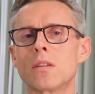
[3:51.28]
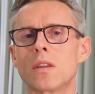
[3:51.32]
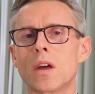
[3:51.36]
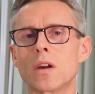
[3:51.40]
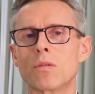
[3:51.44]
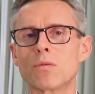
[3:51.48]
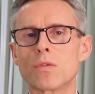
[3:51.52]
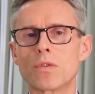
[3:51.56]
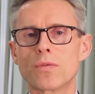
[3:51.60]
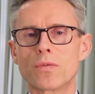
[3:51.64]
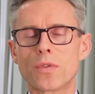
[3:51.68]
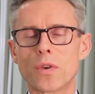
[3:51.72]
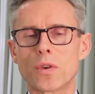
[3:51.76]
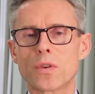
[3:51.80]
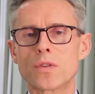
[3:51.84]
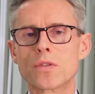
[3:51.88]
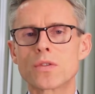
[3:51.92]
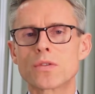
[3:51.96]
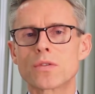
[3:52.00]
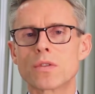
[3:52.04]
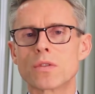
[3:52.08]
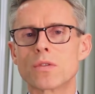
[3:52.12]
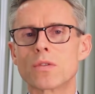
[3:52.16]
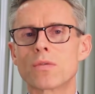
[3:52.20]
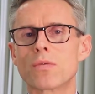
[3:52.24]
That
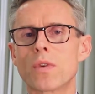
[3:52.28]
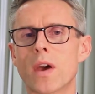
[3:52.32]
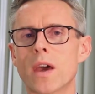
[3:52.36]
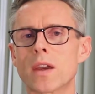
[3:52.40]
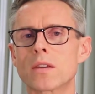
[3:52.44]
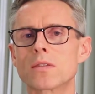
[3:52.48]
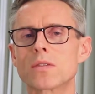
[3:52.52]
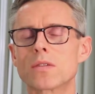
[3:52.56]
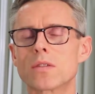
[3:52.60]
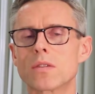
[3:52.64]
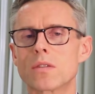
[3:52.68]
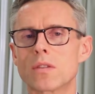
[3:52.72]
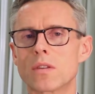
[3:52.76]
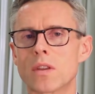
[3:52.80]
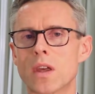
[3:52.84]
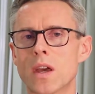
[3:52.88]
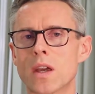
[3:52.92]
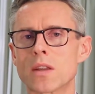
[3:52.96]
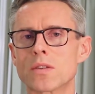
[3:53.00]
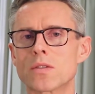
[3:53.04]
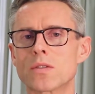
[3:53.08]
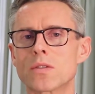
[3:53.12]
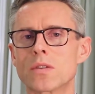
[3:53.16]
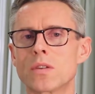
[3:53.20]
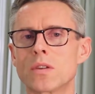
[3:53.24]
refers to the fact
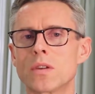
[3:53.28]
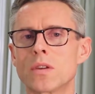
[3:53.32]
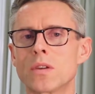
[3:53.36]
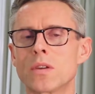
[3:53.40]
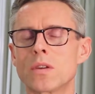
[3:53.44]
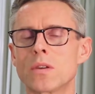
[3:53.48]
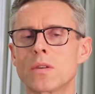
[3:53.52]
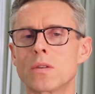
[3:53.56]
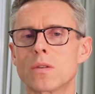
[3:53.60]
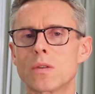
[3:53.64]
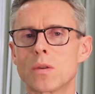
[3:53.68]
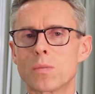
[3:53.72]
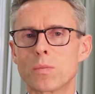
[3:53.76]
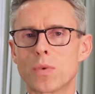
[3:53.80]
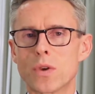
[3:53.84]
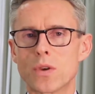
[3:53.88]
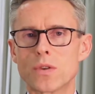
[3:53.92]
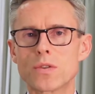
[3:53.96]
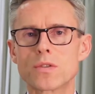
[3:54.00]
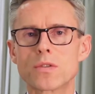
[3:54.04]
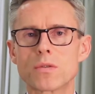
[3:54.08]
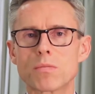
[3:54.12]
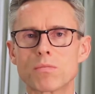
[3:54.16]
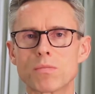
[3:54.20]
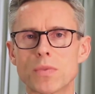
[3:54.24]
that the
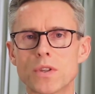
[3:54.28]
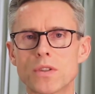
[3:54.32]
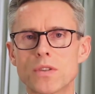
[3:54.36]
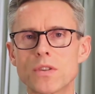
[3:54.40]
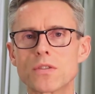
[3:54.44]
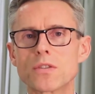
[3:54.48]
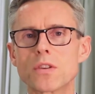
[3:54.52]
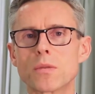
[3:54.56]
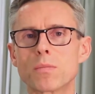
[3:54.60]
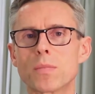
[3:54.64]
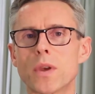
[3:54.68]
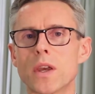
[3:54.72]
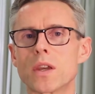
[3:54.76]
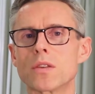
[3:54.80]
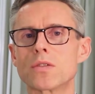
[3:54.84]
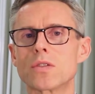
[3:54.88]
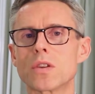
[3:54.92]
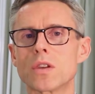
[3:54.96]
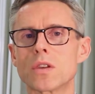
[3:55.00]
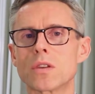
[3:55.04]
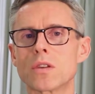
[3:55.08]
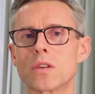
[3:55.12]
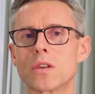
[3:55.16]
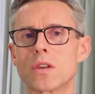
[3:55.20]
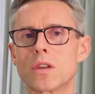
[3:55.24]
person
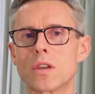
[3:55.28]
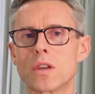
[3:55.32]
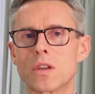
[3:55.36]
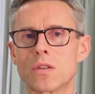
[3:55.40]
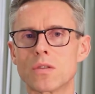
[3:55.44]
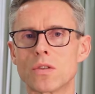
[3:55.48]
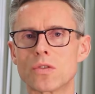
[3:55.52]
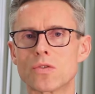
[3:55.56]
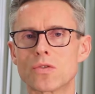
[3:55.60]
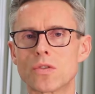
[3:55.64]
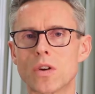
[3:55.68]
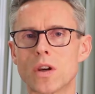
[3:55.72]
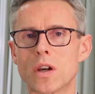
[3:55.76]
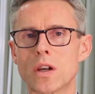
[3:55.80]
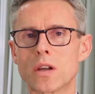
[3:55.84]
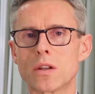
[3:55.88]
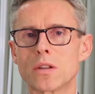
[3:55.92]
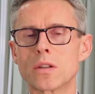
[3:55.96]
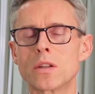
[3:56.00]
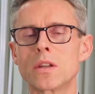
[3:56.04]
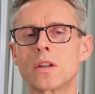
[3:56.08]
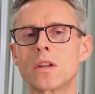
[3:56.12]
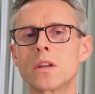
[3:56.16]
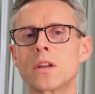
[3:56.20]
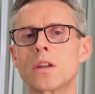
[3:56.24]
participating in the
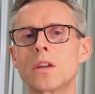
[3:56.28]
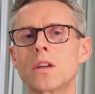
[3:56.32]
trial